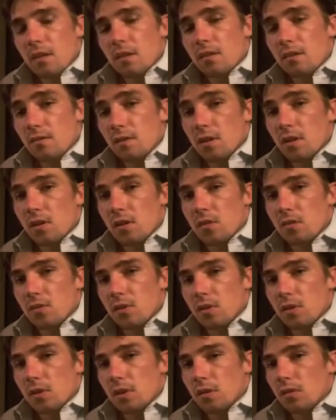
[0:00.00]
It's a very
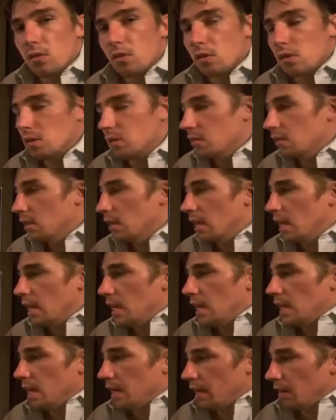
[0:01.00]
useful resource.
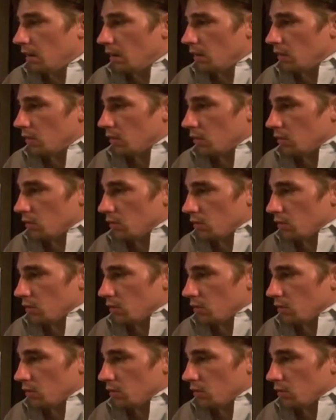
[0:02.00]
It also